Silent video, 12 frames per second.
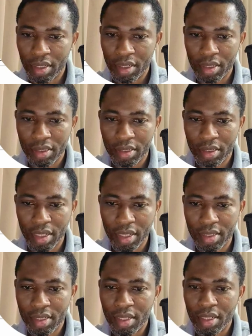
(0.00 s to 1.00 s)
it
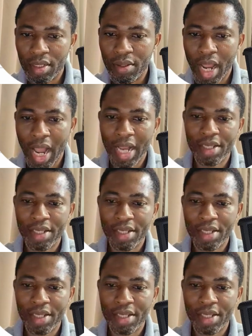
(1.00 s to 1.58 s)
says has